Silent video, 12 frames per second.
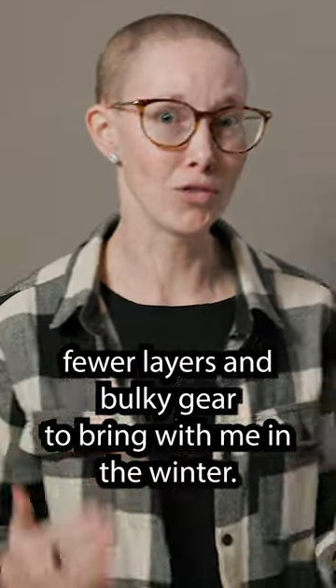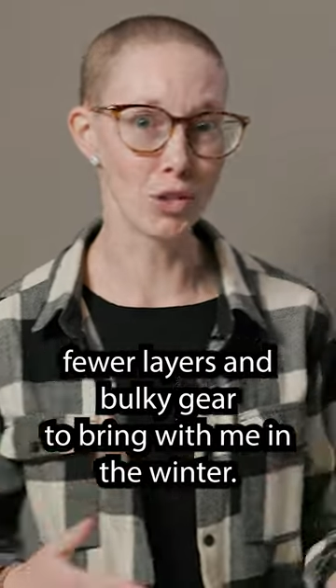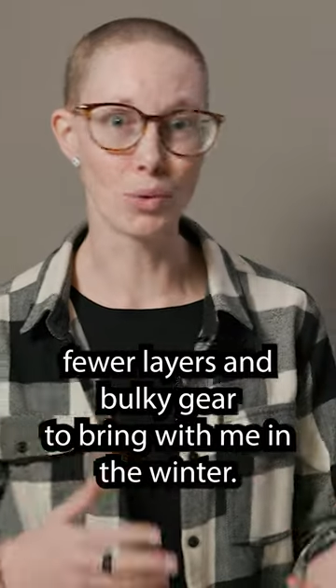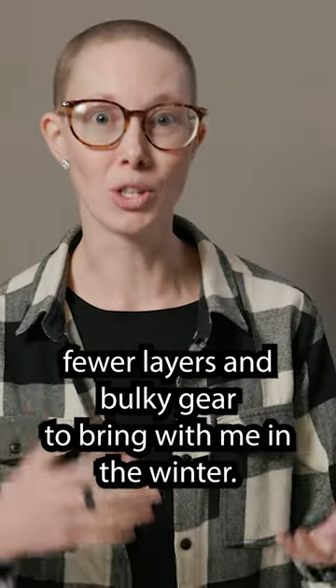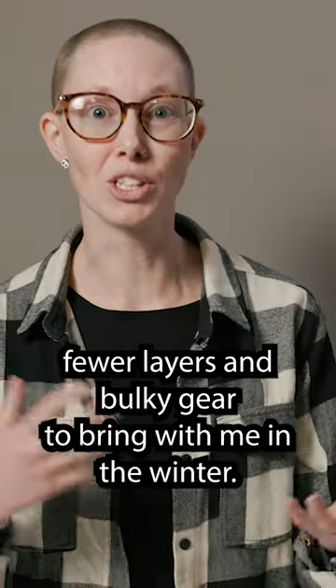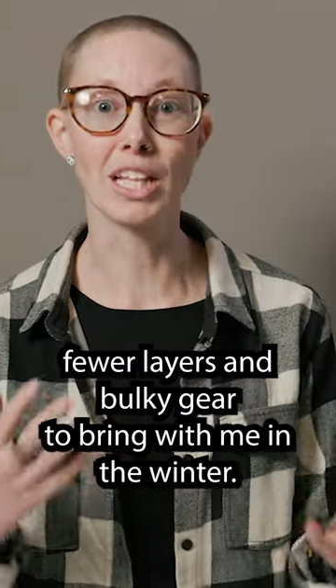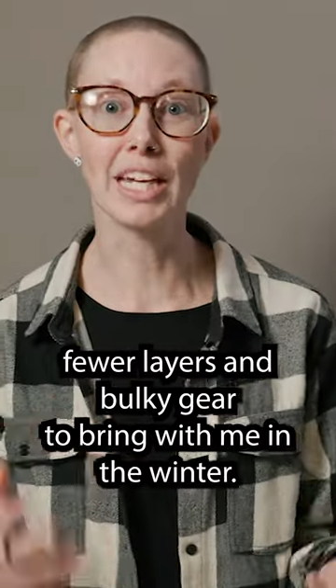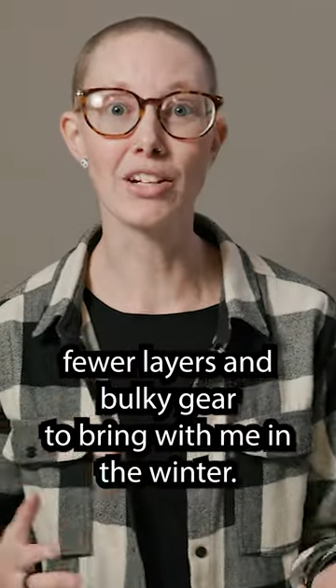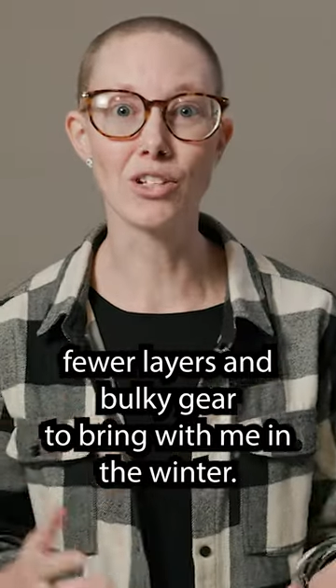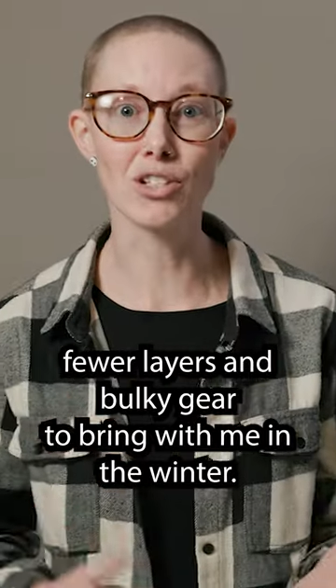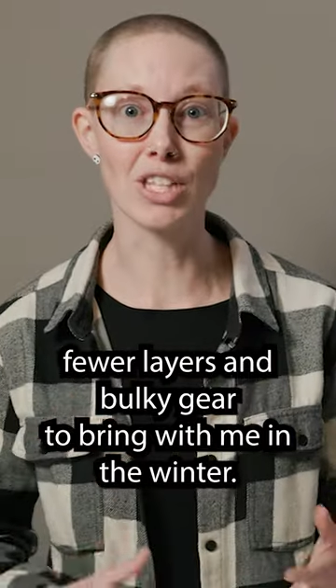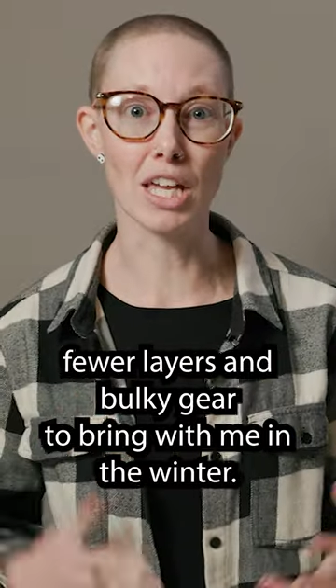fewer
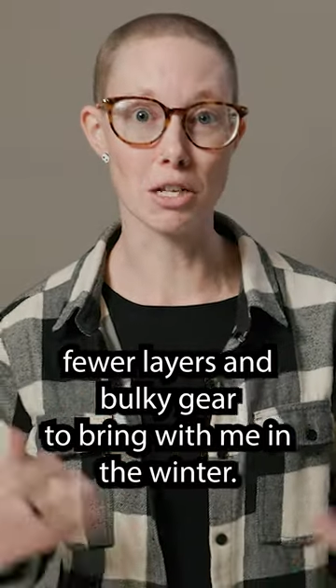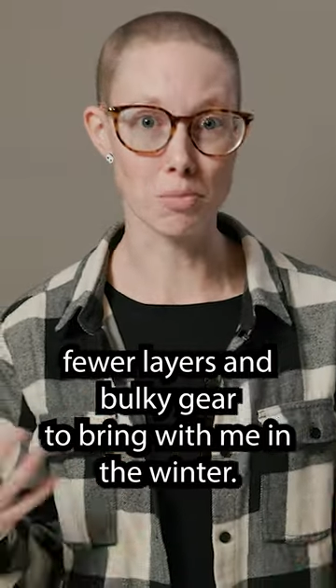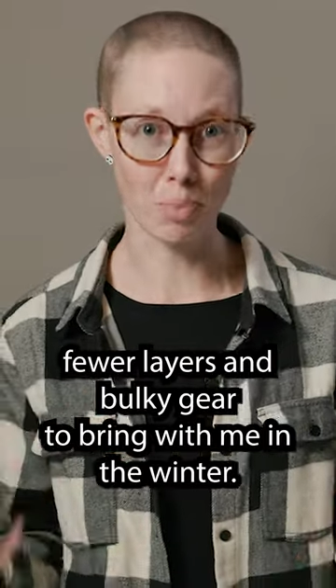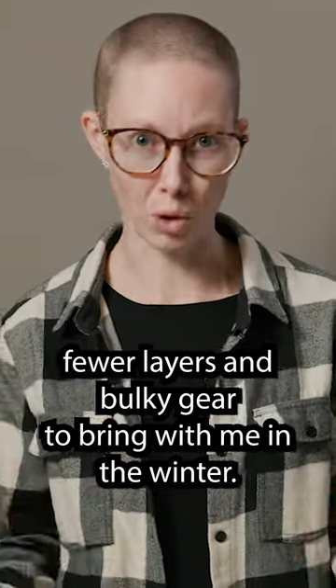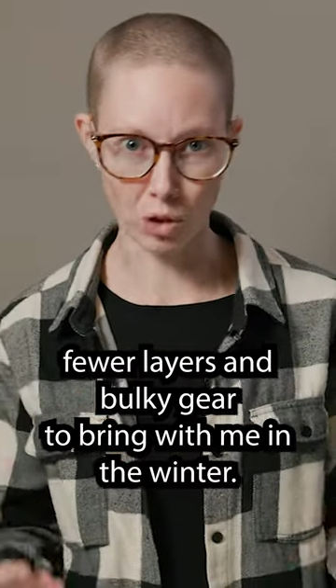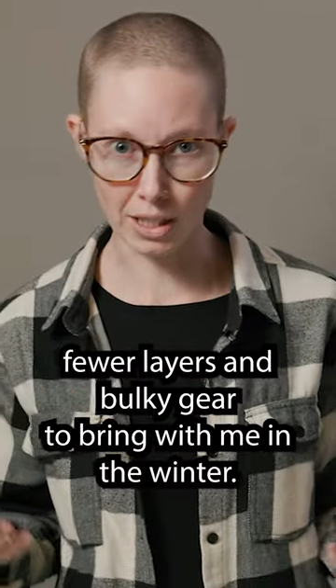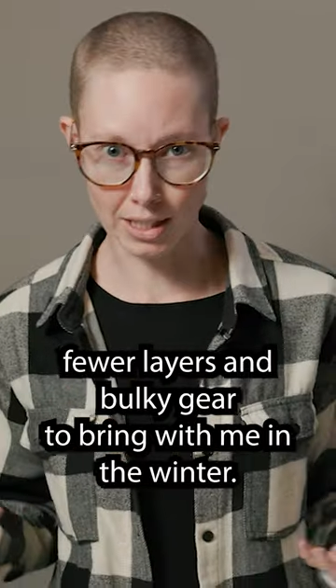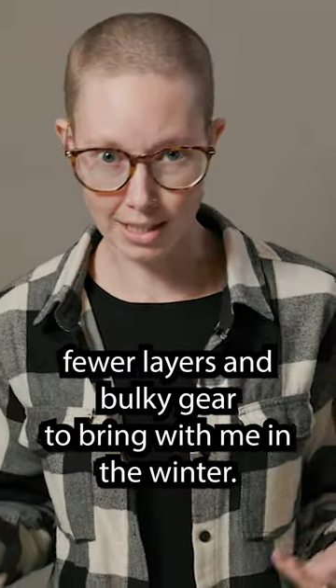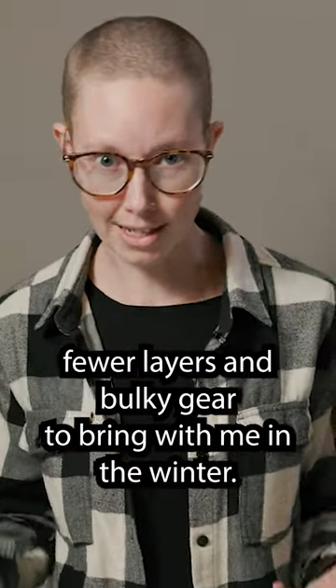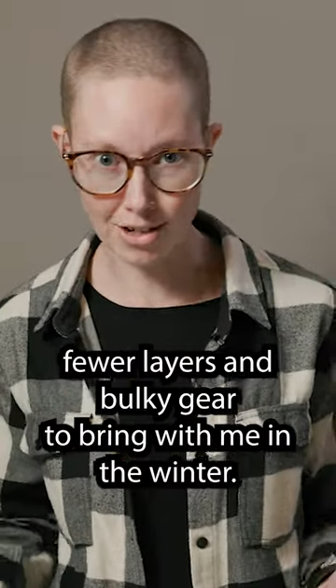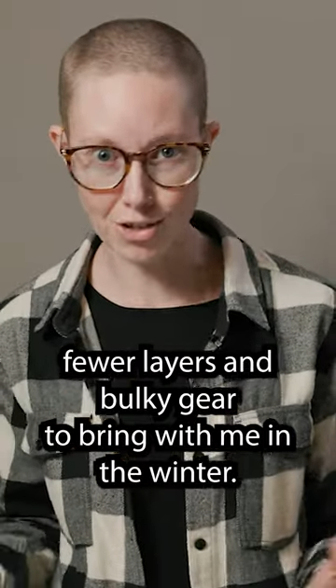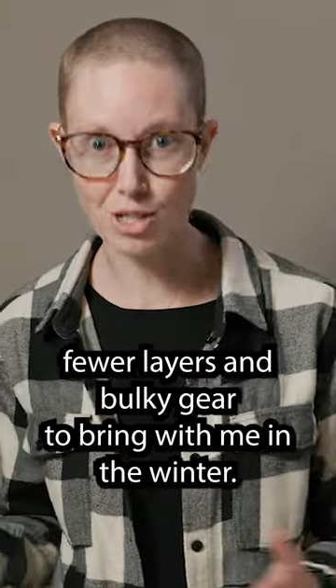layers and bulky
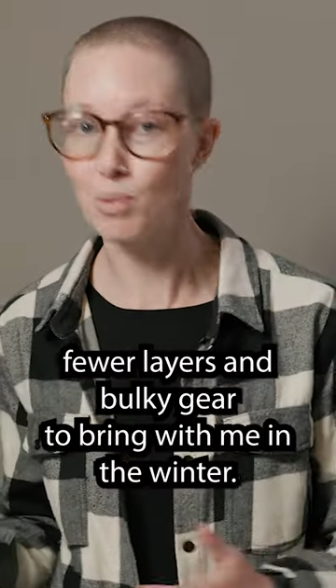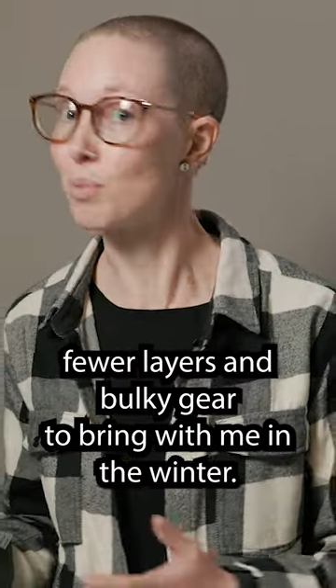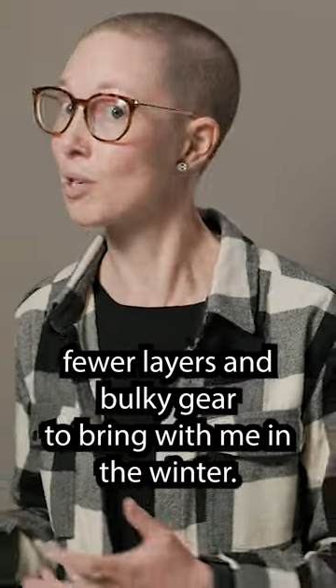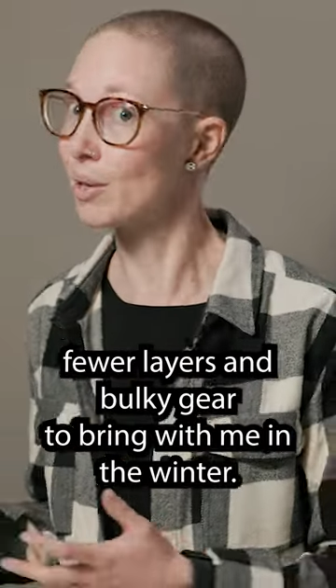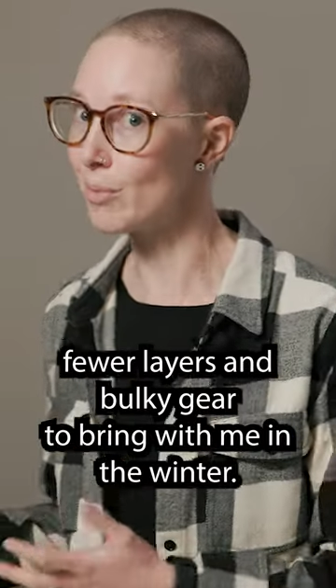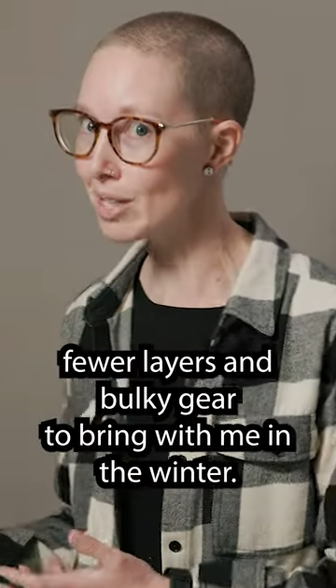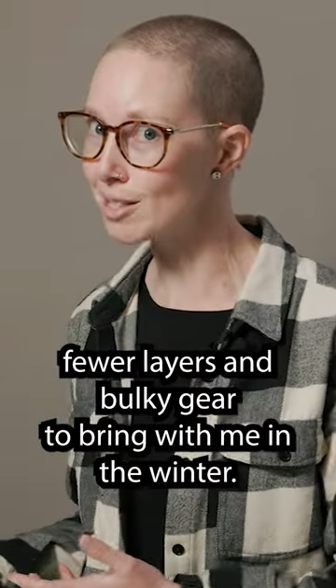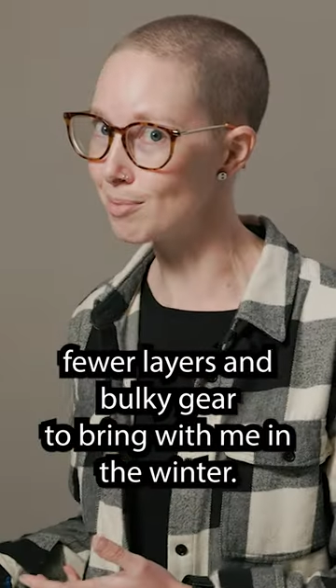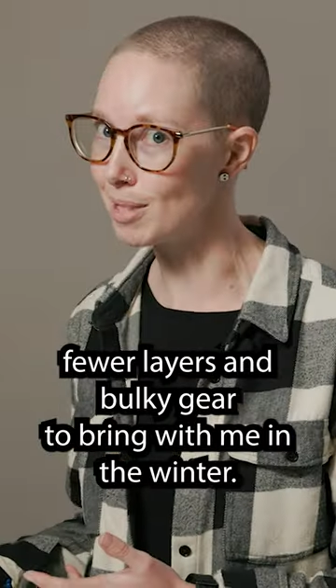gear to bring with